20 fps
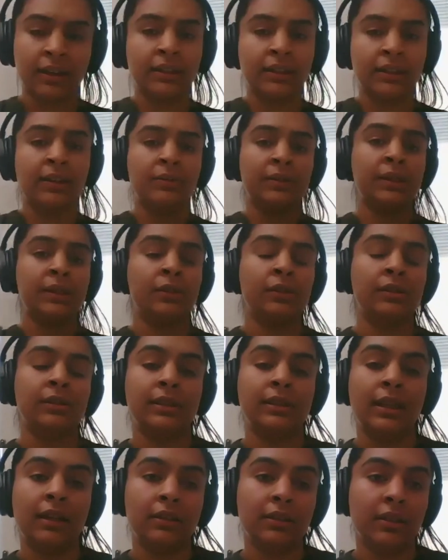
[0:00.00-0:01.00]
of gives students
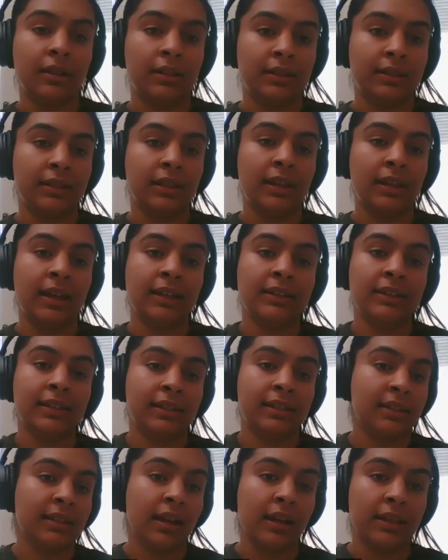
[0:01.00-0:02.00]
that chance to like
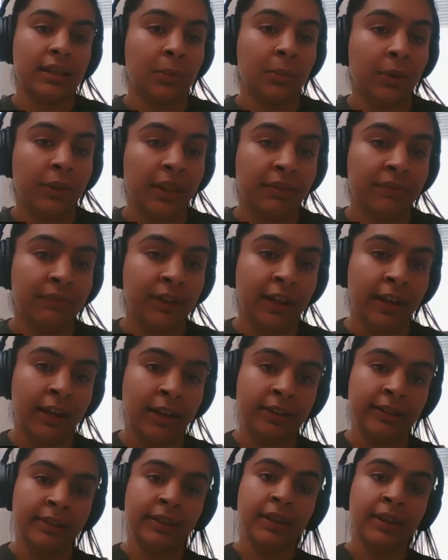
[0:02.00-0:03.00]
discuss what they've
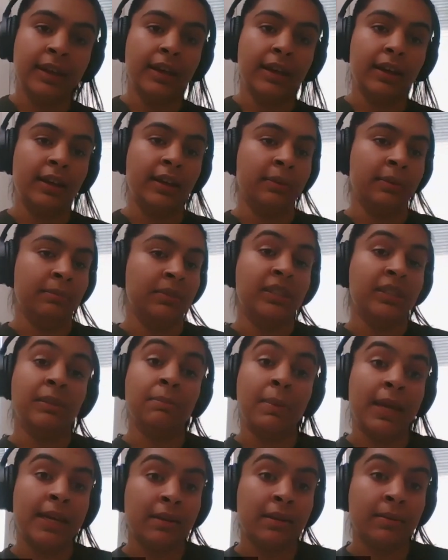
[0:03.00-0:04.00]
learned,
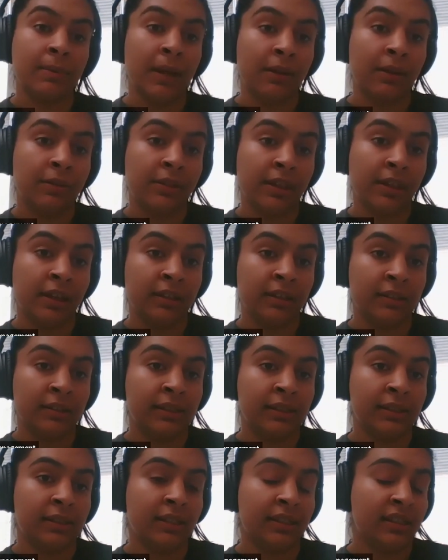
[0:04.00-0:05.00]
debate about
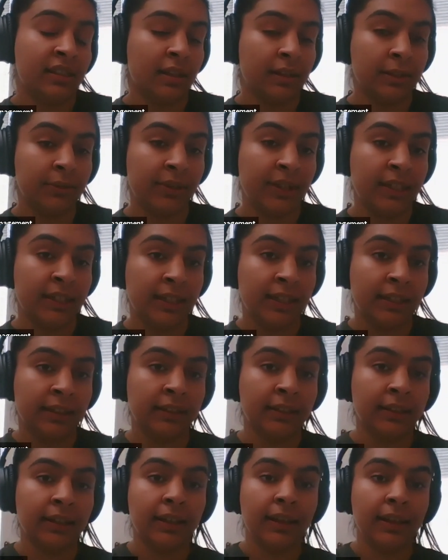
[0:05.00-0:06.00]
things, discuss
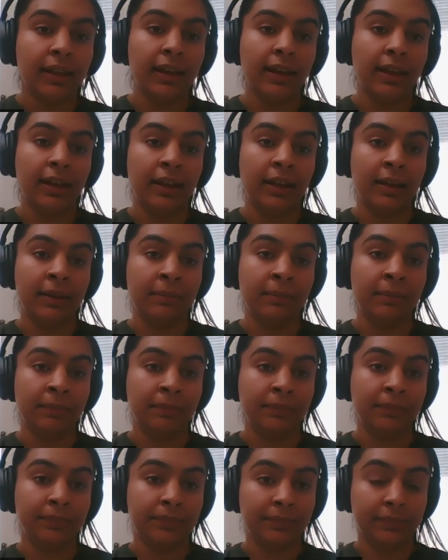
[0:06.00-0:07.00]
reading. Um,
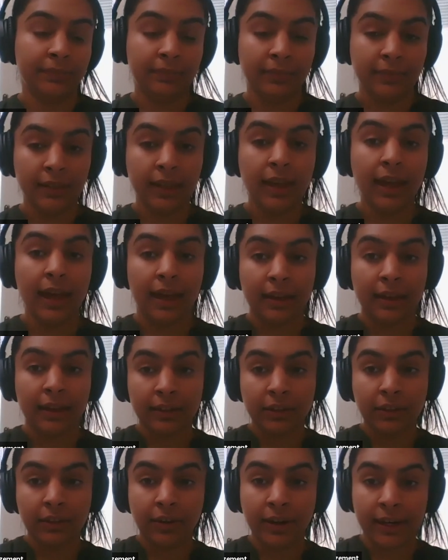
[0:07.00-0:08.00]
yeah,
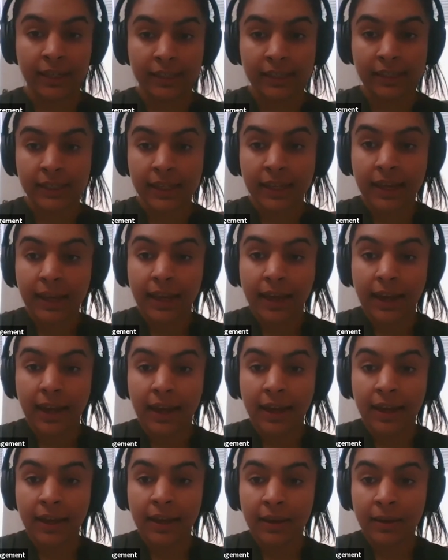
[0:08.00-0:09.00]
great.
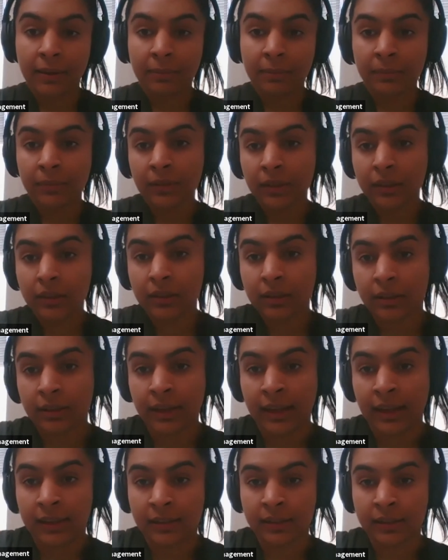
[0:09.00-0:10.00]

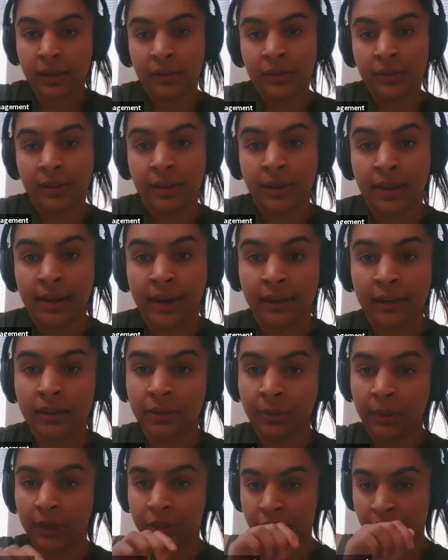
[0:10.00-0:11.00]
Let's go to the next
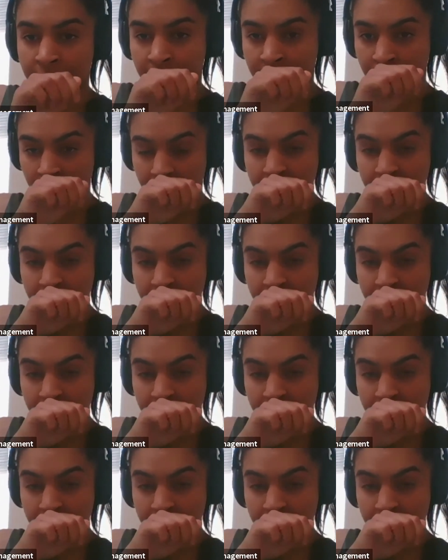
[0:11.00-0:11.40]
question.